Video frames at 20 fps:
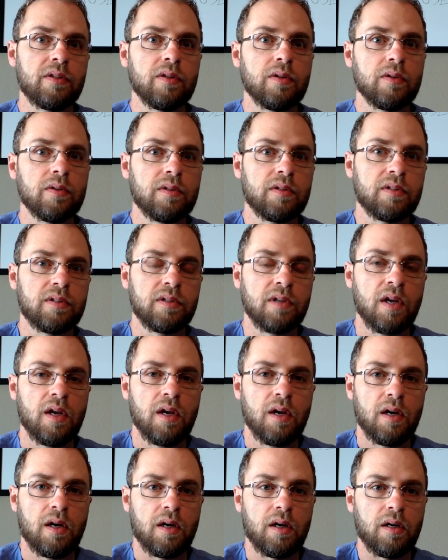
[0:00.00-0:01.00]
So it's
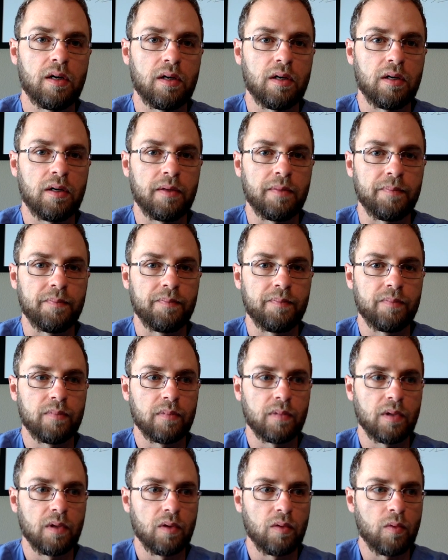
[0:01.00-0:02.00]
uh,
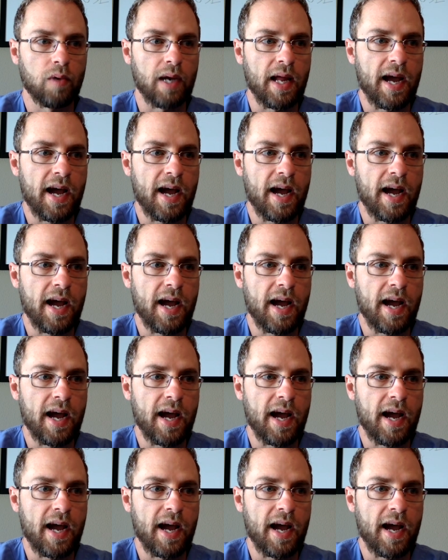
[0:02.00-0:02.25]
what